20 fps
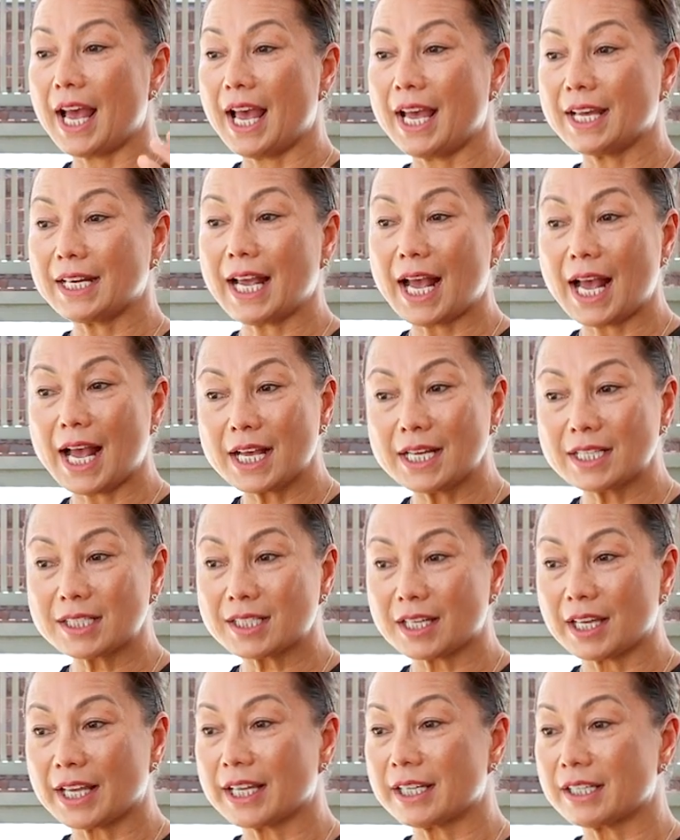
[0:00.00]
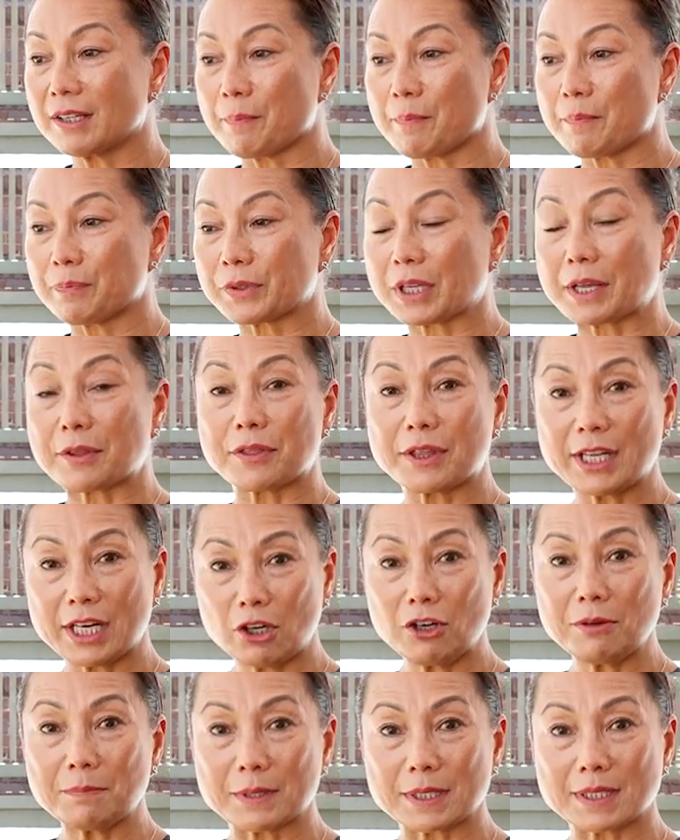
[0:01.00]
And as a
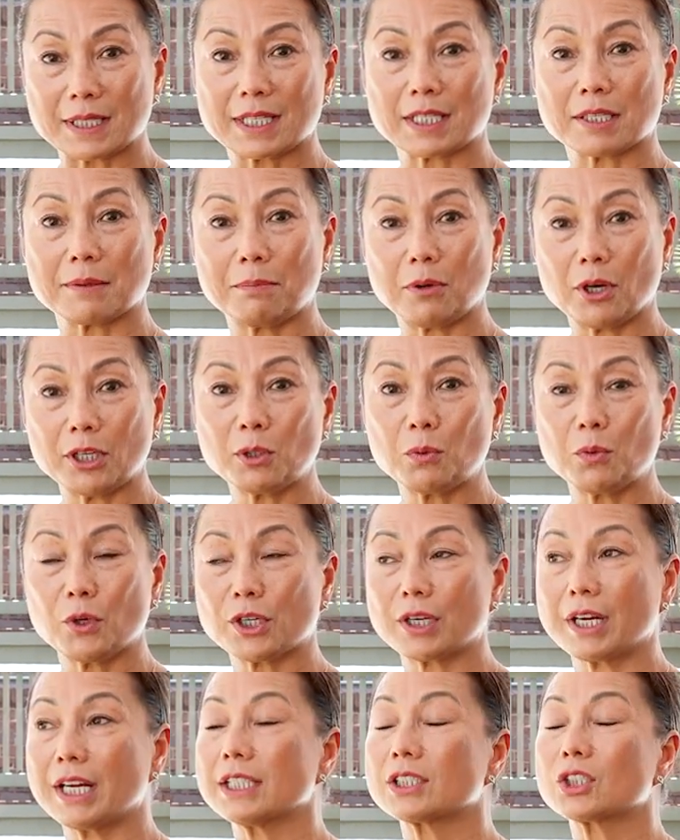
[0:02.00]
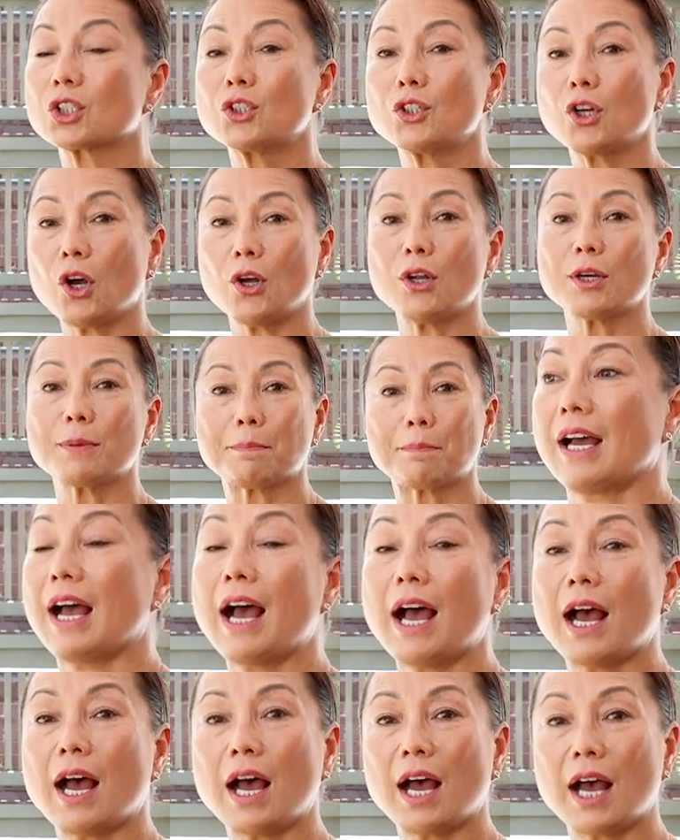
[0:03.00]
therapist, as a body worker, it's not
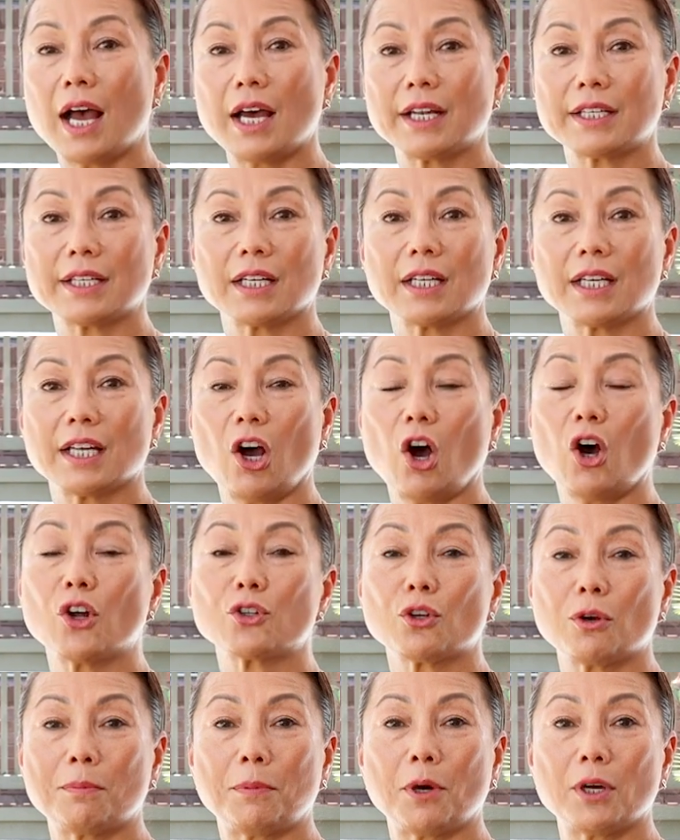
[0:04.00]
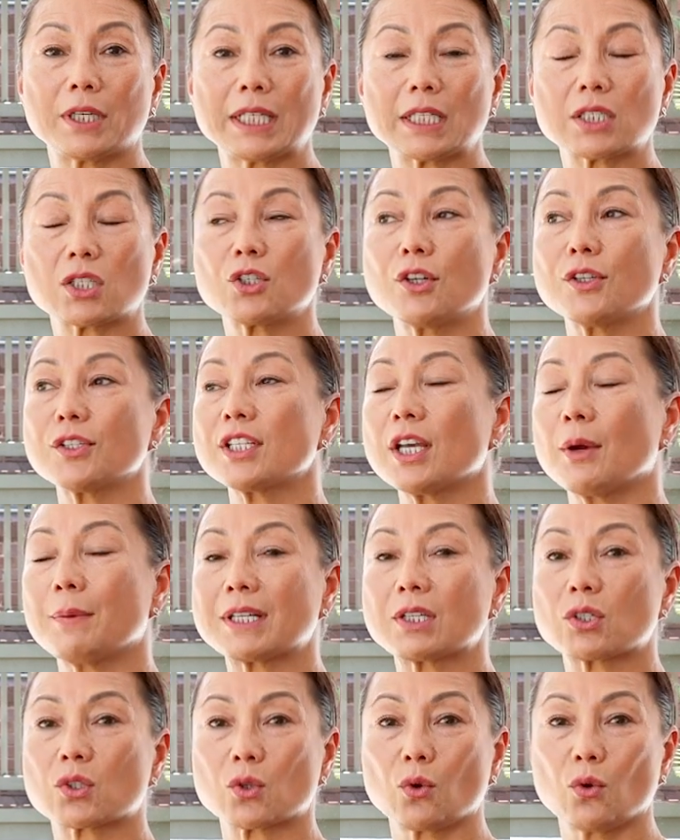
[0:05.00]
hard on your body. It's not so
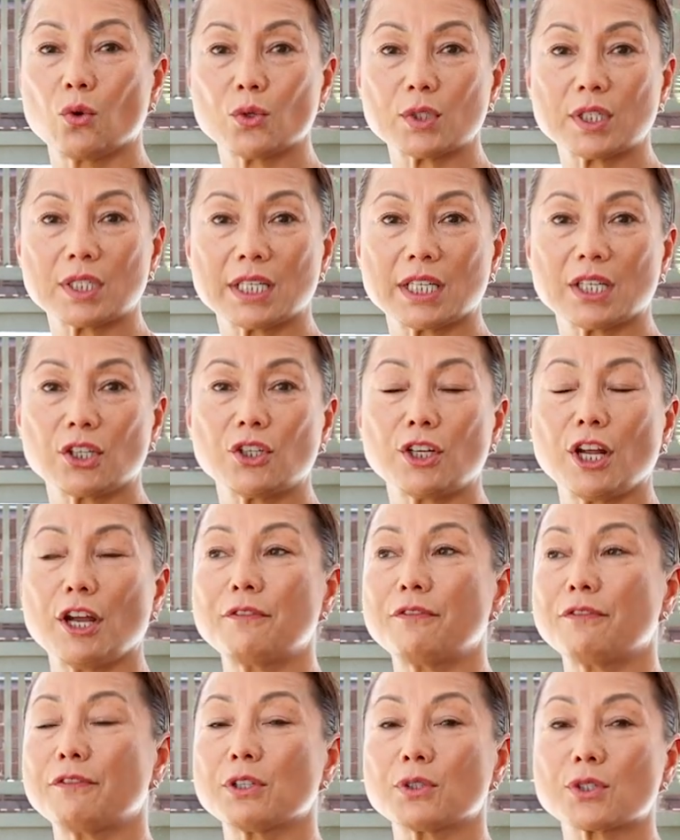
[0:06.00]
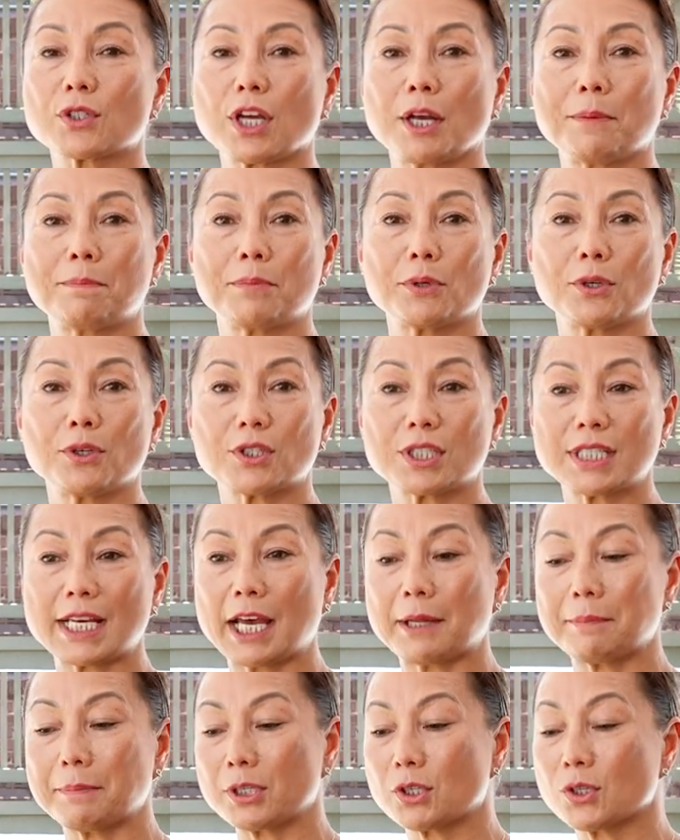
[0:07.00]
exhausting. You don't feel so burnt
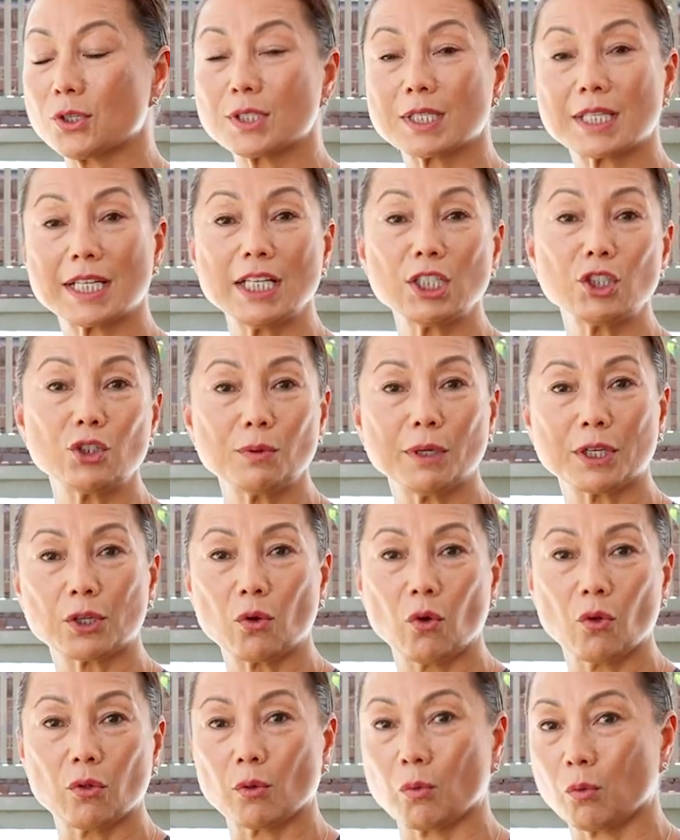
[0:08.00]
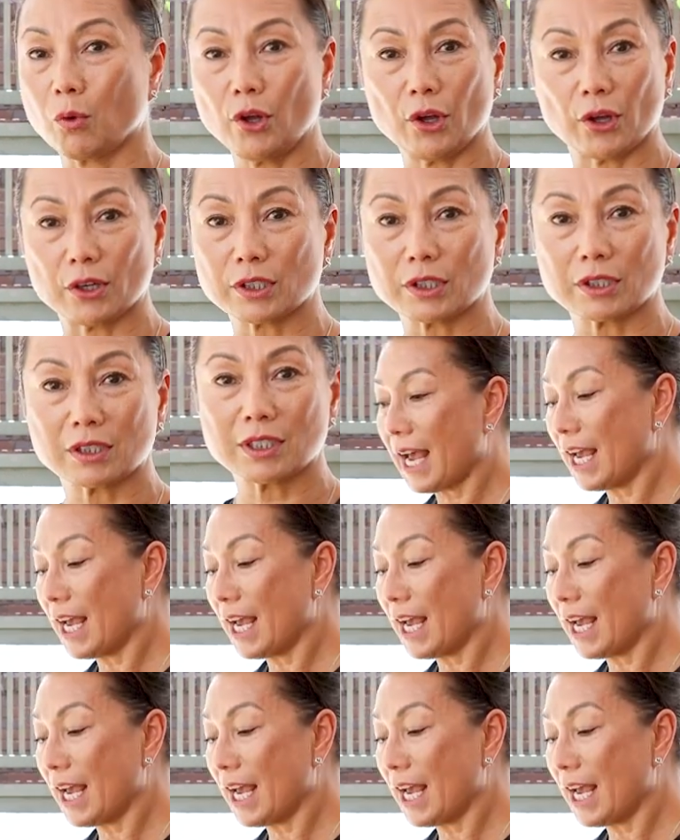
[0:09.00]
out because they're doing all the work.